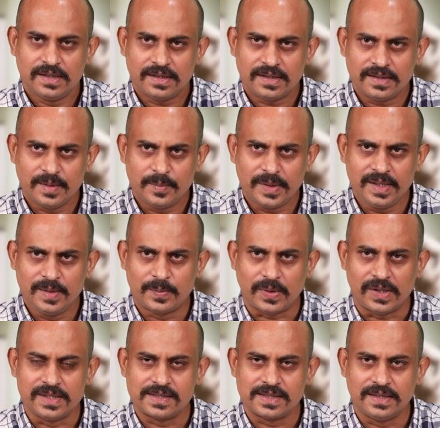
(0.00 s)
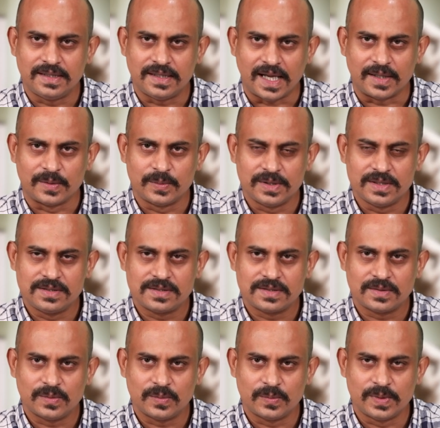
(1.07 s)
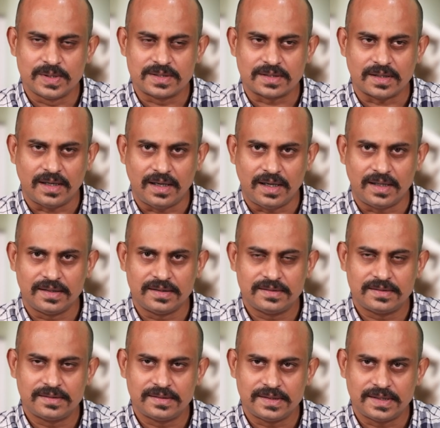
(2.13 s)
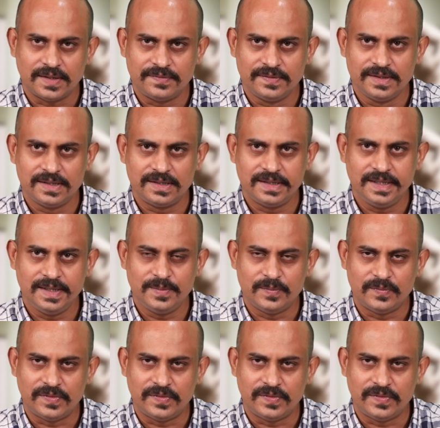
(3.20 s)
That there are many points in language which are definitely